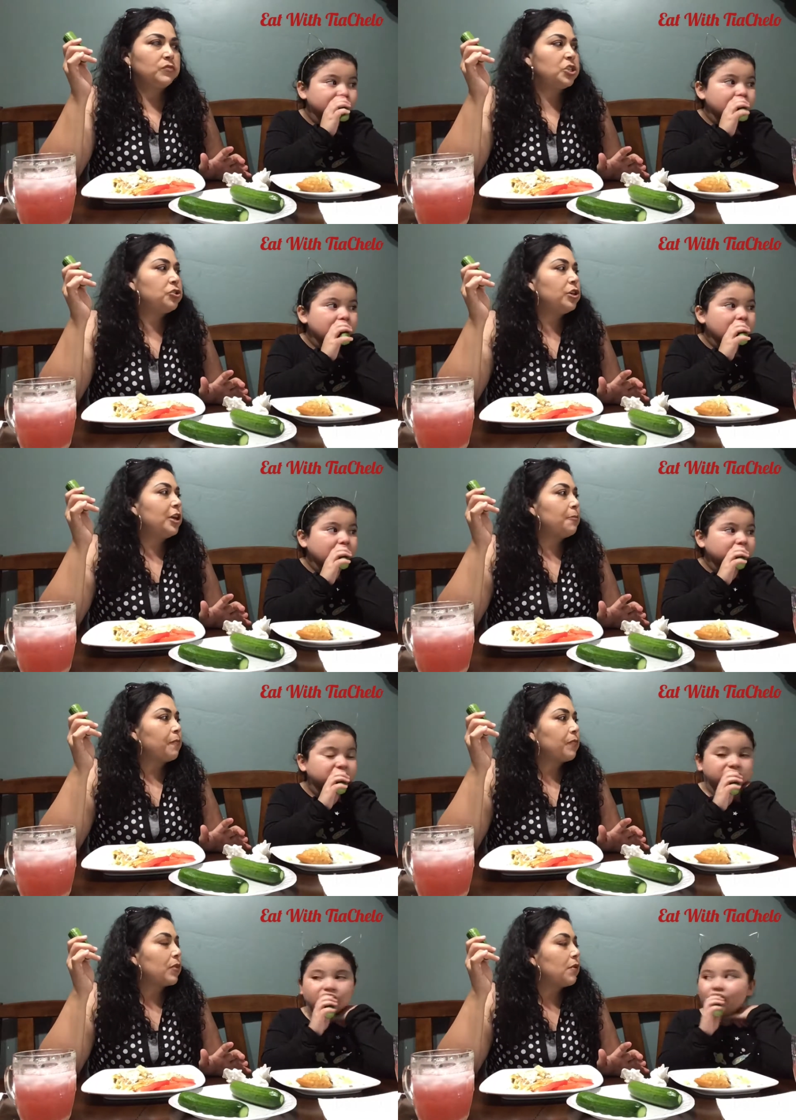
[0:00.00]
Speaker 1: Did you get,
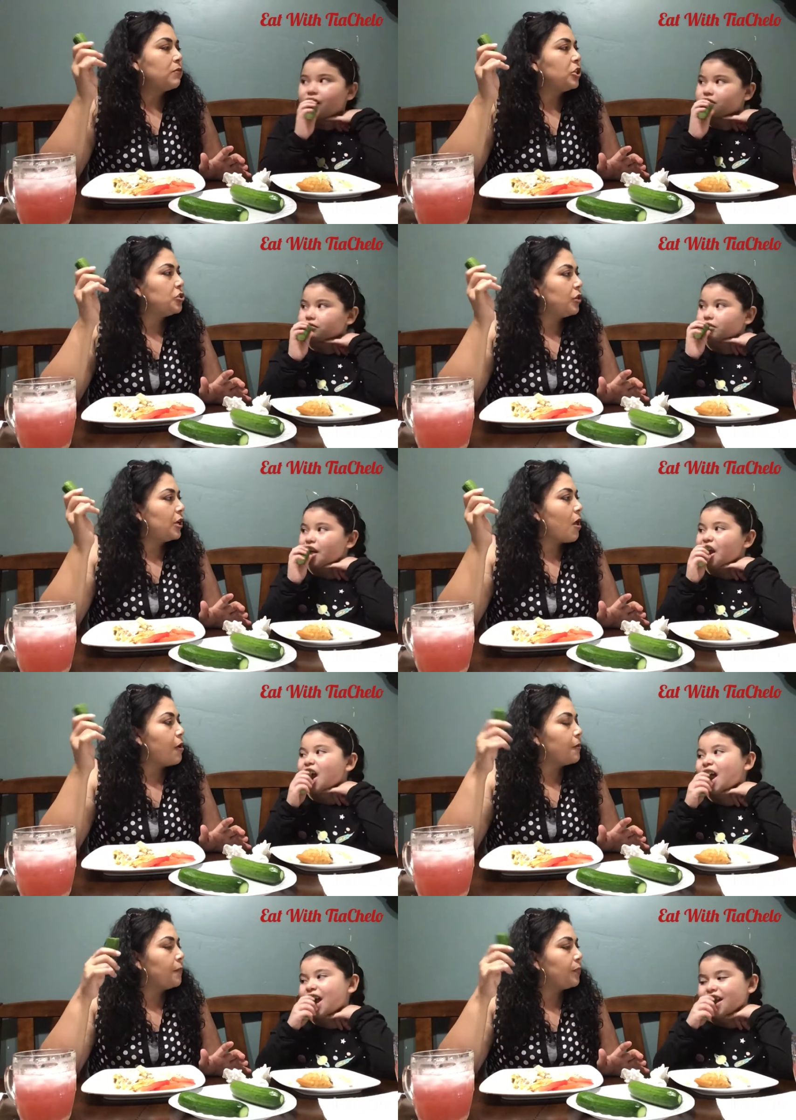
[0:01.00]
did you get
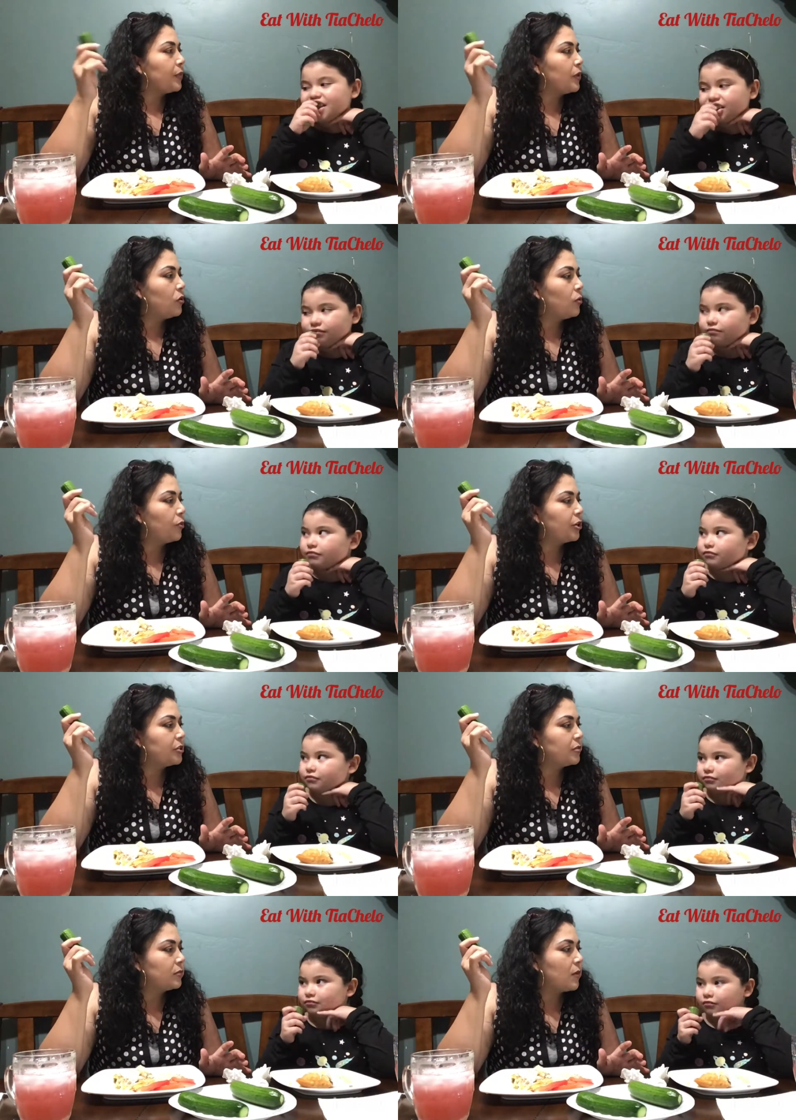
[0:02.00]
um homework?
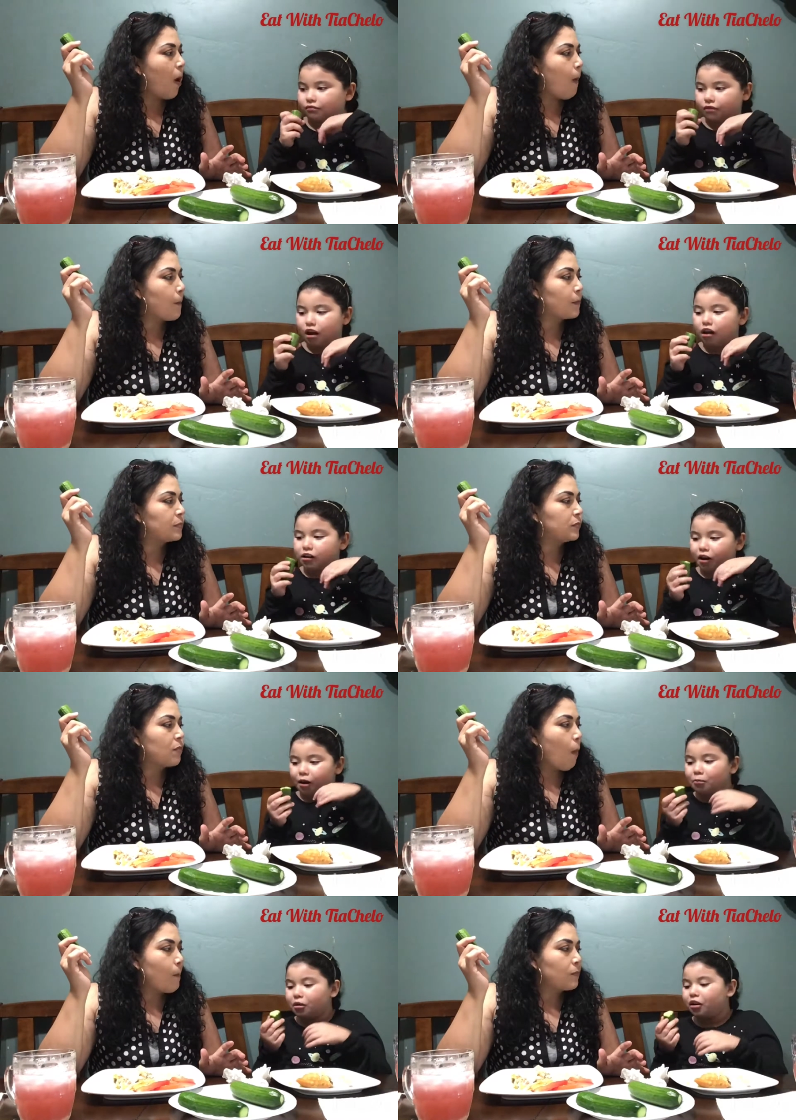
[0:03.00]

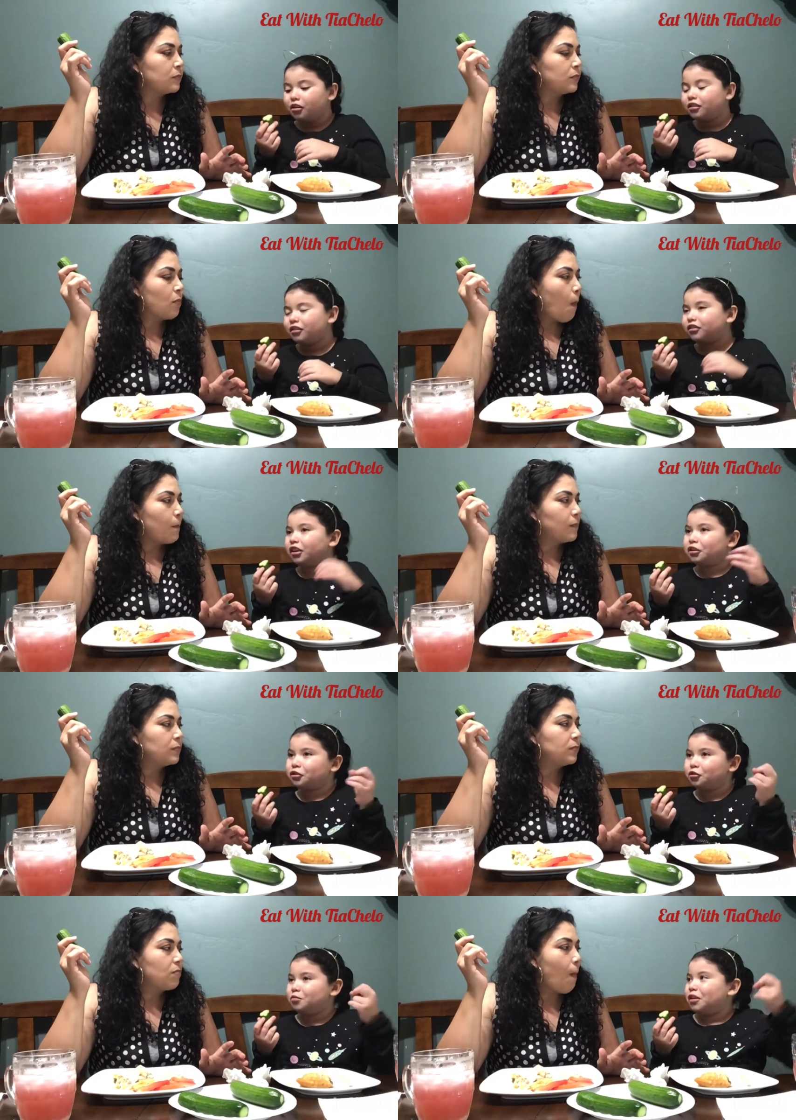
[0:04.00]
Speaker 2: Yeah, but it's like
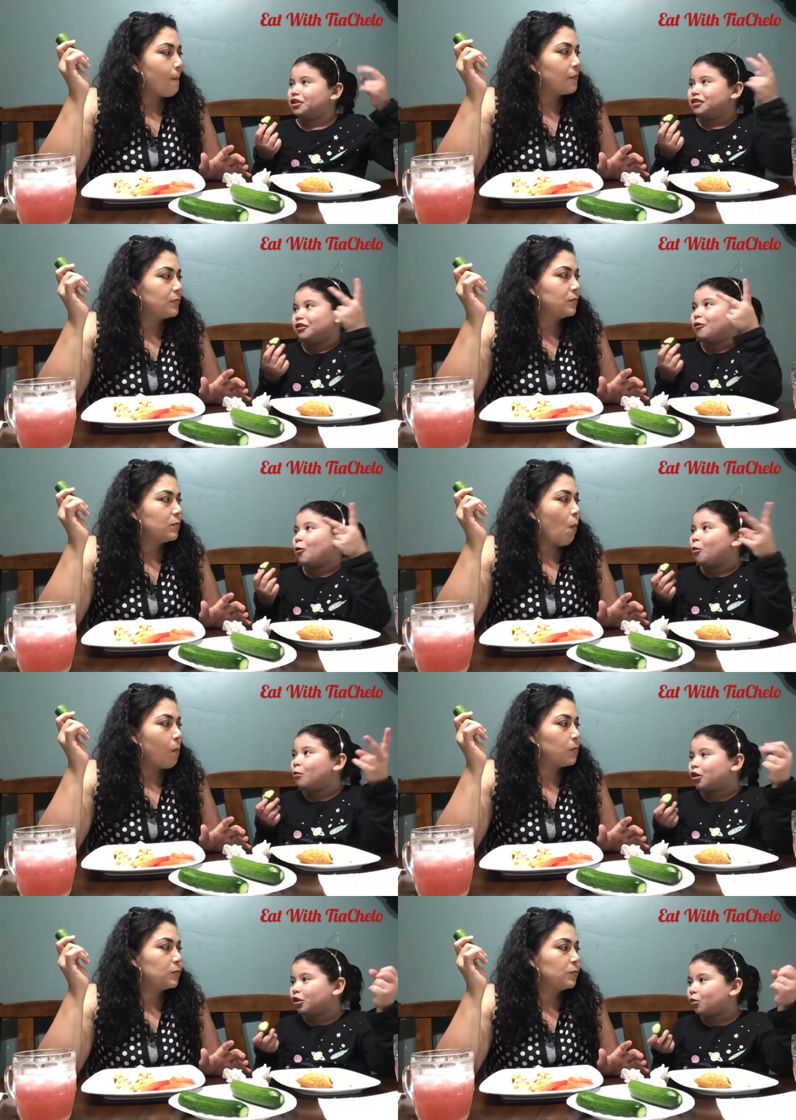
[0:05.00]
two pages of
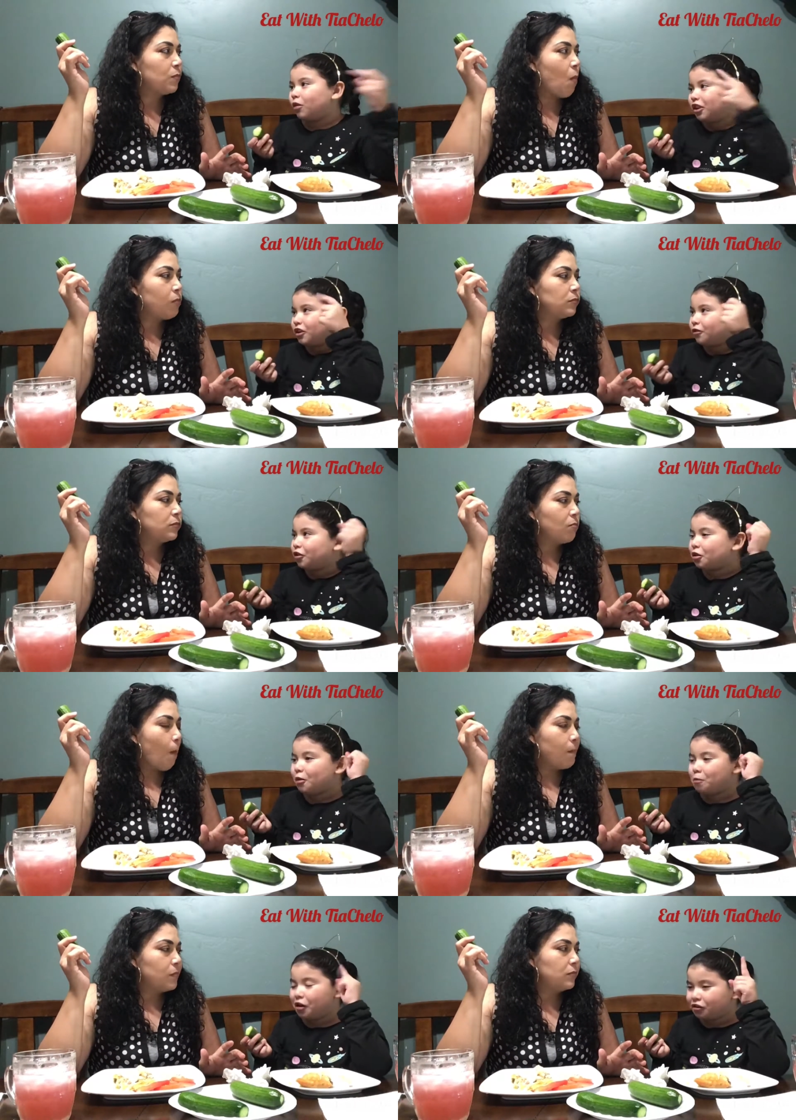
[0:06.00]
homework. One is for
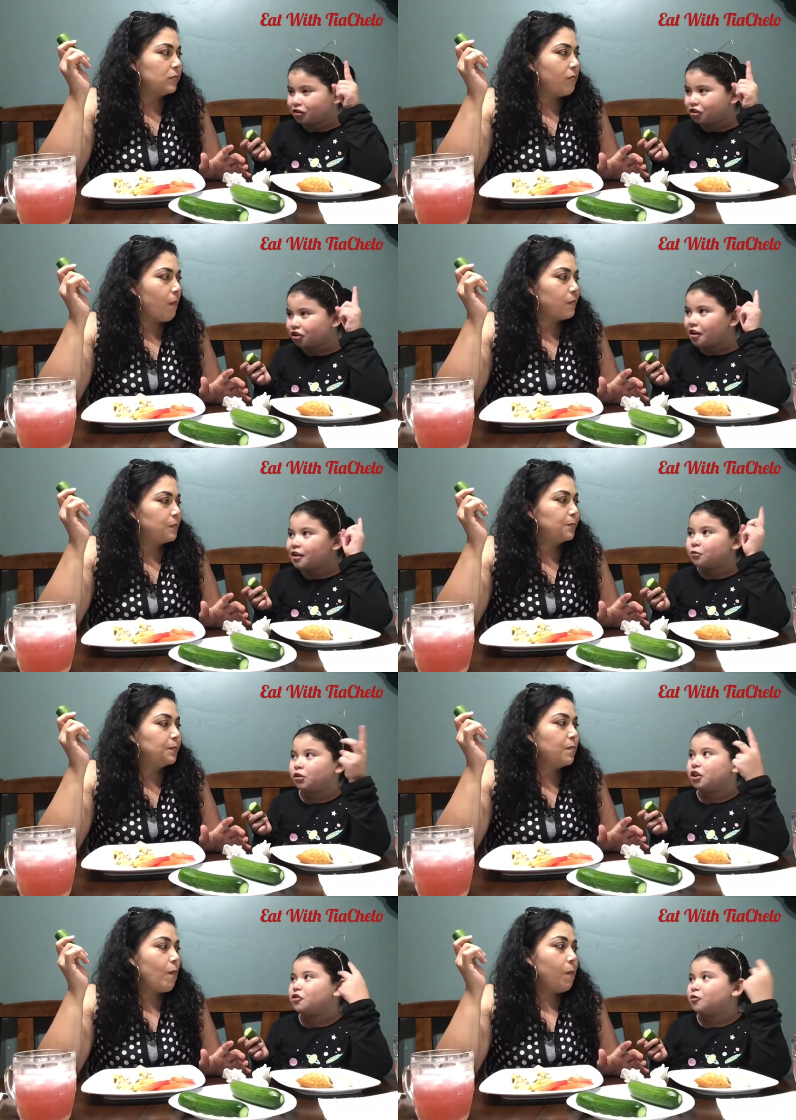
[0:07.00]
the parents,
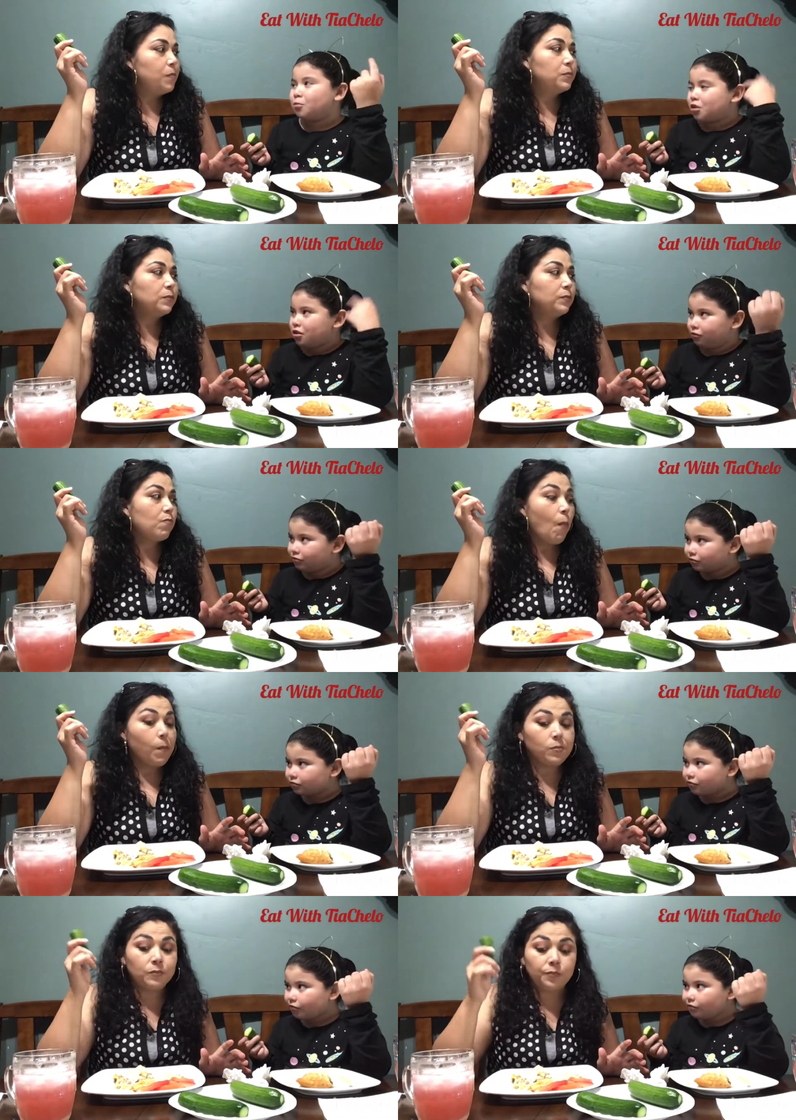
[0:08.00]
one is for me.
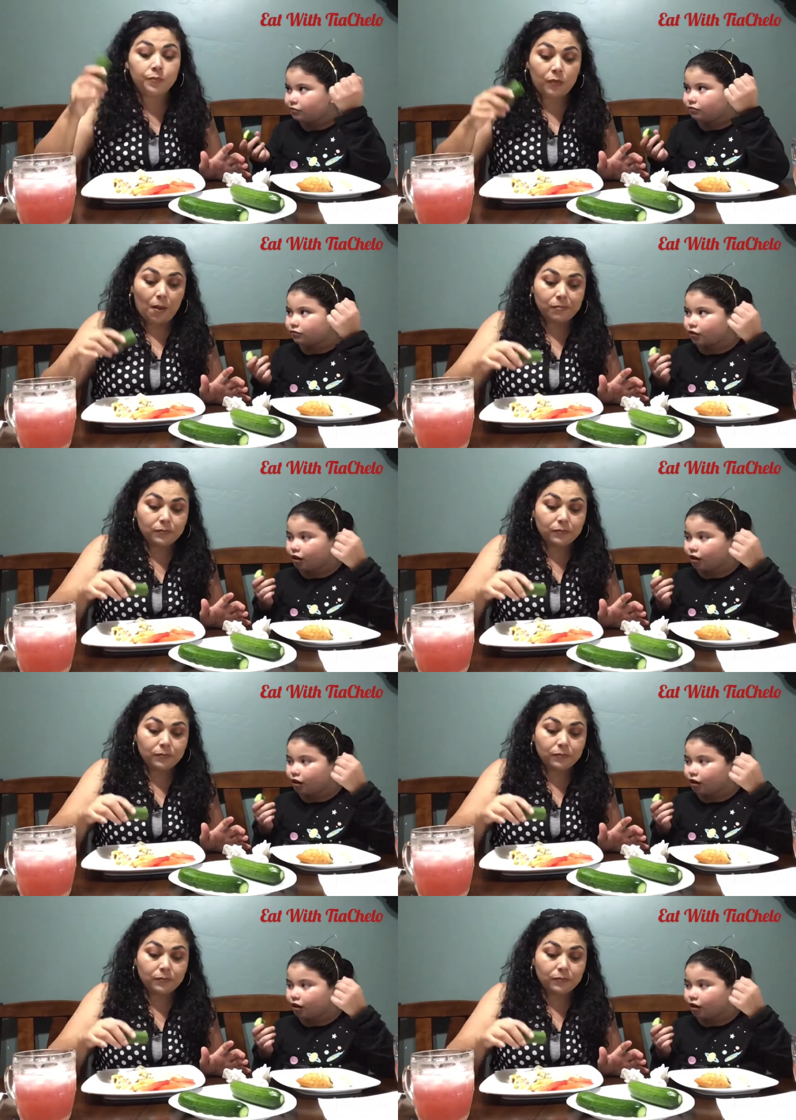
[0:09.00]
Mm -hmm.